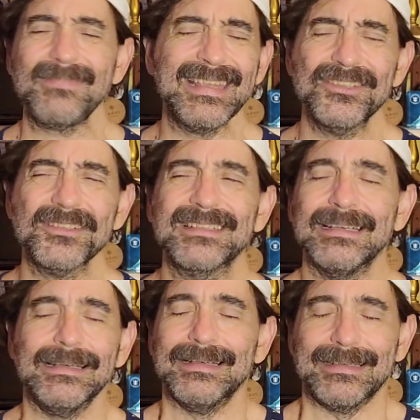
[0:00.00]
it's just,
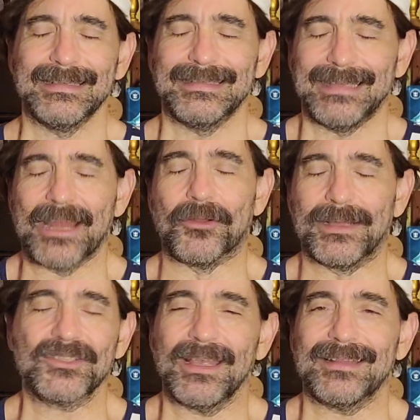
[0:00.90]
I know,
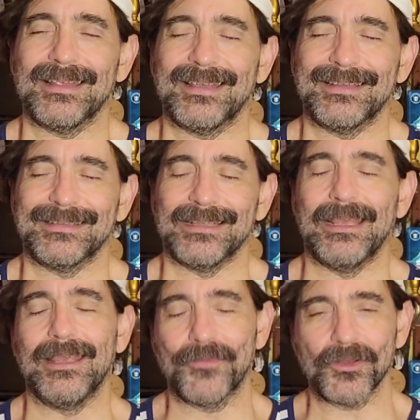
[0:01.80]
if
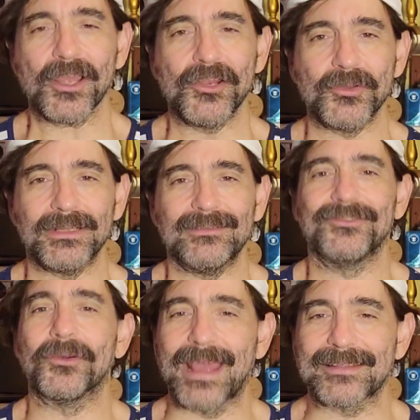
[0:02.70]
you're not going to do it,
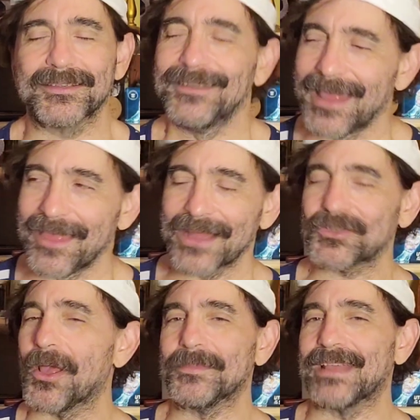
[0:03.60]
don't ask. That's
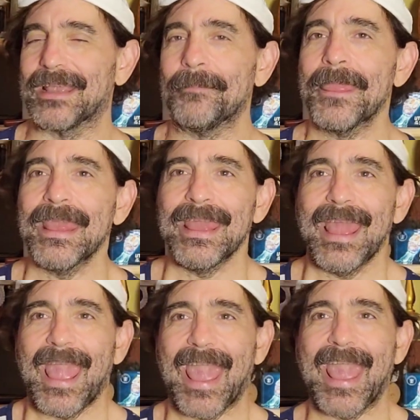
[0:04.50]
all I'm saying.
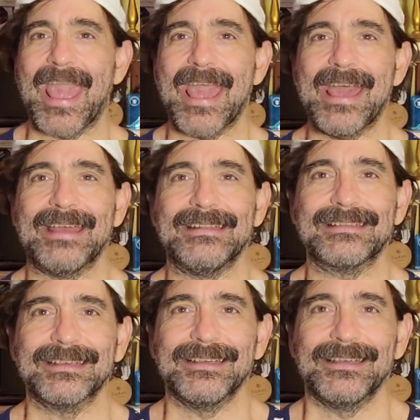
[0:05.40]

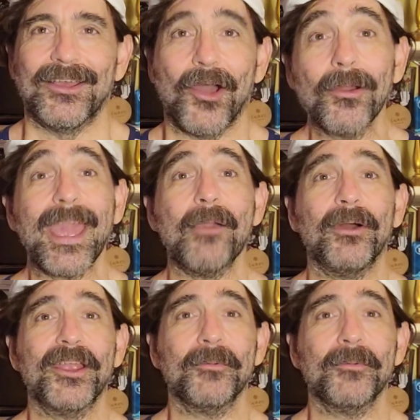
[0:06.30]
And Okay, well, here